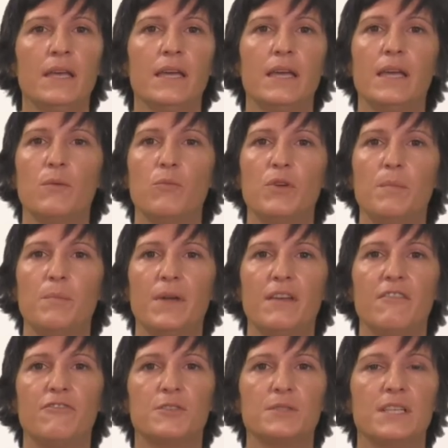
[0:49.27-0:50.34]
and we pay
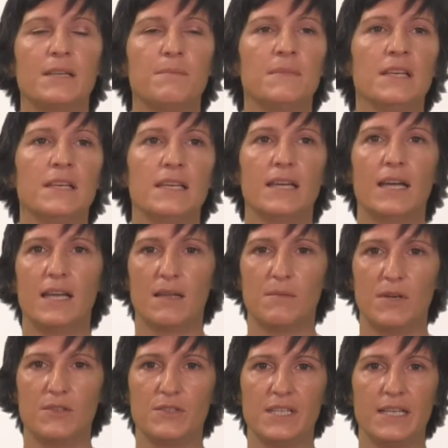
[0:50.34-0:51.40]
for them an
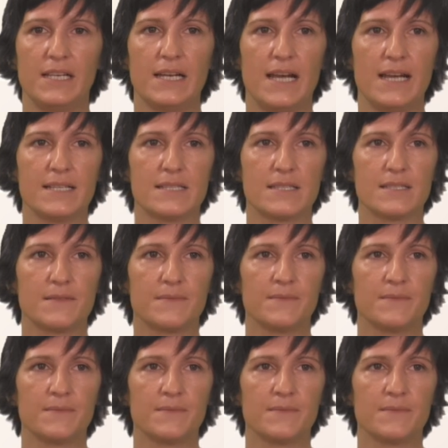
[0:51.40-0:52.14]
amount in cash.